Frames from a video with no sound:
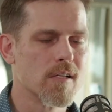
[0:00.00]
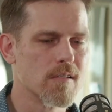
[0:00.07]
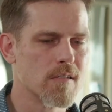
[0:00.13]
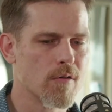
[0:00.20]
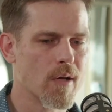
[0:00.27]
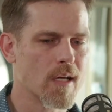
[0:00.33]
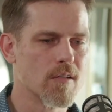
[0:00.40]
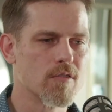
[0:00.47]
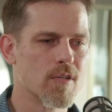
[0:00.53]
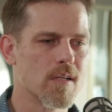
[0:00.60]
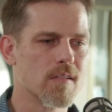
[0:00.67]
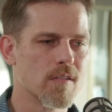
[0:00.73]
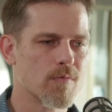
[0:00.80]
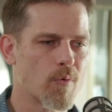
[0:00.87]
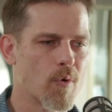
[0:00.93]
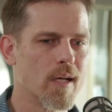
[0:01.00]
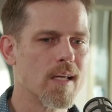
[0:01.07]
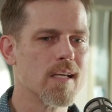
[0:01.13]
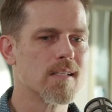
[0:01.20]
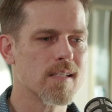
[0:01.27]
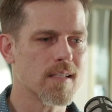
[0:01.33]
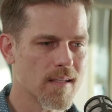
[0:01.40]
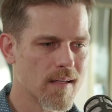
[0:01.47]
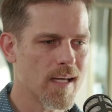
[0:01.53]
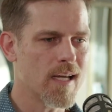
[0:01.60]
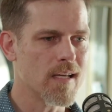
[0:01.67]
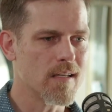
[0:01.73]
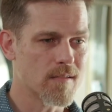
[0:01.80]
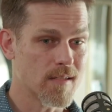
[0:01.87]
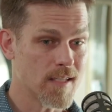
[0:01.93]
he's doing in Genesis 1. He's
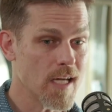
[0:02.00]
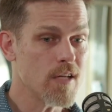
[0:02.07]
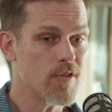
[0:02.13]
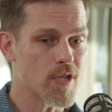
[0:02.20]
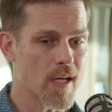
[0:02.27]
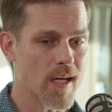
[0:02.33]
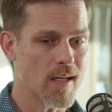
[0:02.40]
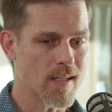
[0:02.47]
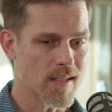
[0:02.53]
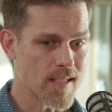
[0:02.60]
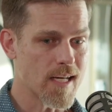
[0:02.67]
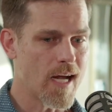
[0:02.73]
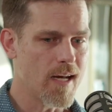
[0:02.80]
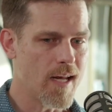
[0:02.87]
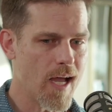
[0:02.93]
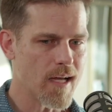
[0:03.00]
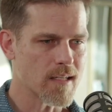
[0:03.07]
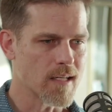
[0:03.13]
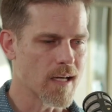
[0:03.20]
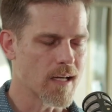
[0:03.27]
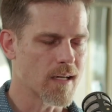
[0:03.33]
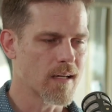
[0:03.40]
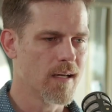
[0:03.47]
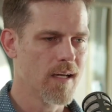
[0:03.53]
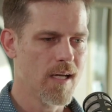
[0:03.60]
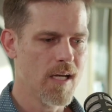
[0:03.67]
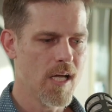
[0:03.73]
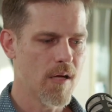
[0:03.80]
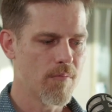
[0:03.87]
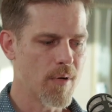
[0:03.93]
teaching, it's didactic,
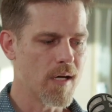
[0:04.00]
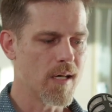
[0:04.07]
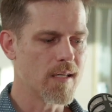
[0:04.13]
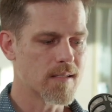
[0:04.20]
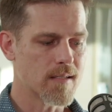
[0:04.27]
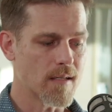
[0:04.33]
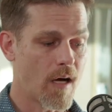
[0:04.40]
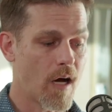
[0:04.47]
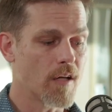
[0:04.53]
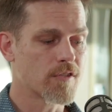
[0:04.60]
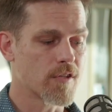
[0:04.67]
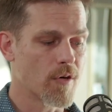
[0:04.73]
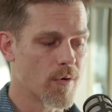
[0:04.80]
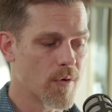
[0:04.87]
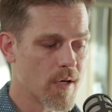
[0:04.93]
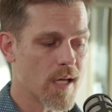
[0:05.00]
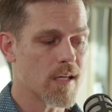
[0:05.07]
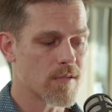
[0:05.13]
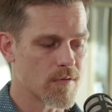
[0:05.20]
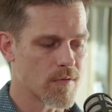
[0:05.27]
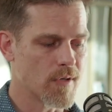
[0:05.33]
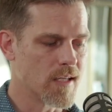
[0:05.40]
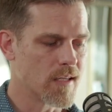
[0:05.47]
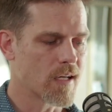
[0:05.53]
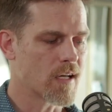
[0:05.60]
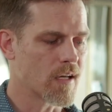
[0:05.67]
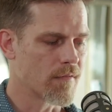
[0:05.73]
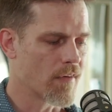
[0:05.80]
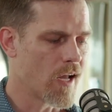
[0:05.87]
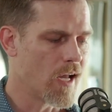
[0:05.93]
but it's also history, the
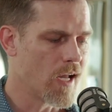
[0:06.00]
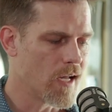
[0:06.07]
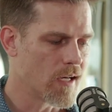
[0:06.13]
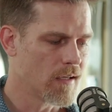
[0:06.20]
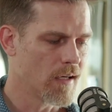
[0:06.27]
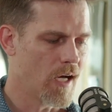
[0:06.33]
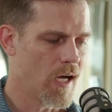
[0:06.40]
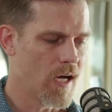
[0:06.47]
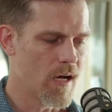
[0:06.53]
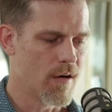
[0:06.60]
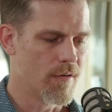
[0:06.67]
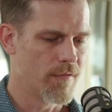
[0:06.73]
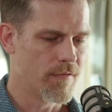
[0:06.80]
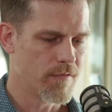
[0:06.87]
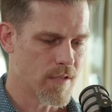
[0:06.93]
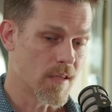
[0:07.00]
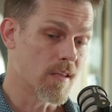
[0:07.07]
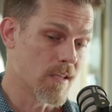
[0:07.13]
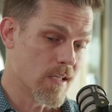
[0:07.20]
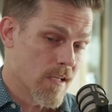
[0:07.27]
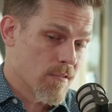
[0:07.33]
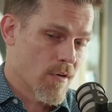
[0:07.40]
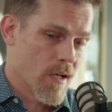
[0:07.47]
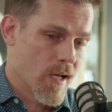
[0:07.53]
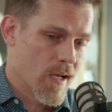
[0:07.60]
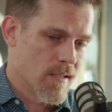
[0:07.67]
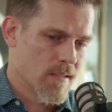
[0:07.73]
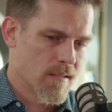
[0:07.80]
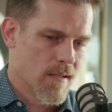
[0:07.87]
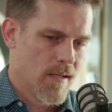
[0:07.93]
conveying of, to the
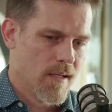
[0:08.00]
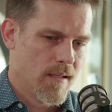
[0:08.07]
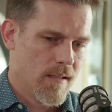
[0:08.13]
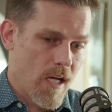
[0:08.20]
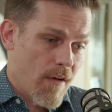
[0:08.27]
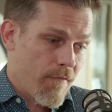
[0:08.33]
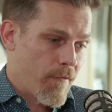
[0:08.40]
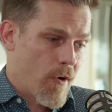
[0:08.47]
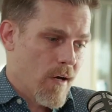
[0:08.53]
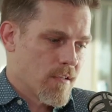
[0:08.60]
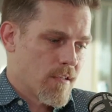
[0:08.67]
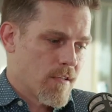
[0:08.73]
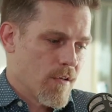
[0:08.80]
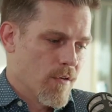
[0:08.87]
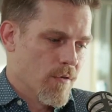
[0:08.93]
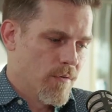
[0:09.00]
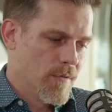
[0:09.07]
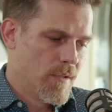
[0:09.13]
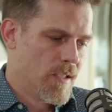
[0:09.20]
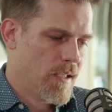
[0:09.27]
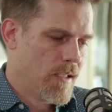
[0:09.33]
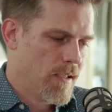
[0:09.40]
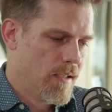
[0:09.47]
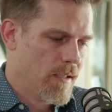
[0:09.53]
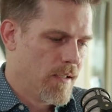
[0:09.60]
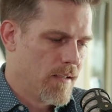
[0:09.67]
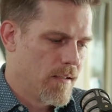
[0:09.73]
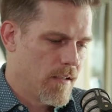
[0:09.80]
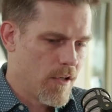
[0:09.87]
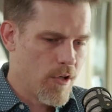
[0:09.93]
Israelites, and for us too,
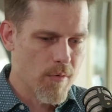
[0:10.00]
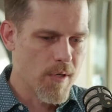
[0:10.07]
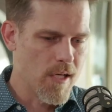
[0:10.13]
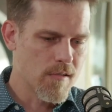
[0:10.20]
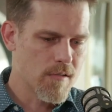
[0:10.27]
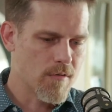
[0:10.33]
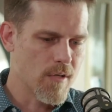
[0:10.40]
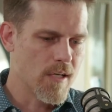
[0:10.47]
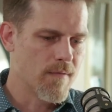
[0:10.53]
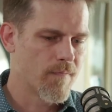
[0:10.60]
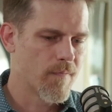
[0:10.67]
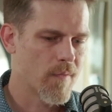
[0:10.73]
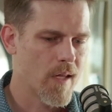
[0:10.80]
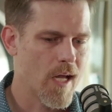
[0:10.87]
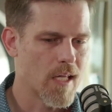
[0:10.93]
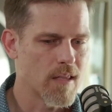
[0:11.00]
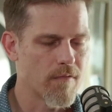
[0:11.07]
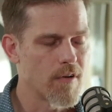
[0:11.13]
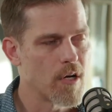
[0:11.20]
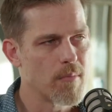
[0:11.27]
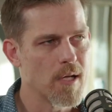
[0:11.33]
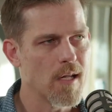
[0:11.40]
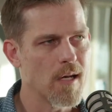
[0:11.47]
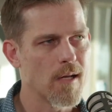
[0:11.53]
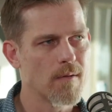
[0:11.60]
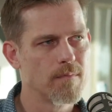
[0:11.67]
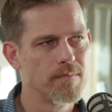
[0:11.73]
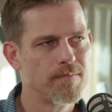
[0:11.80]
human history at the very beginning.